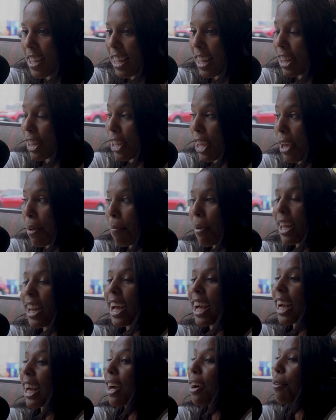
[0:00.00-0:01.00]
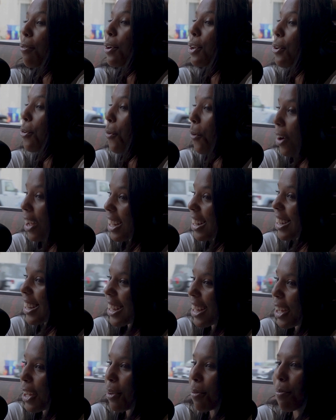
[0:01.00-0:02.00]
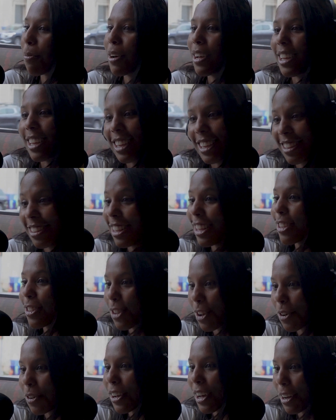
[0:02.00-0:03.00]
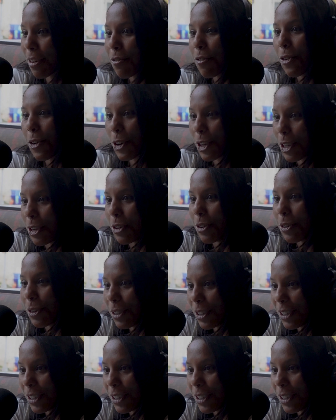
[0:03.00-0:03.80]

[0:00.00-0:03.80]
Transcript: It may not come when you want it to come, but it's going to come for you.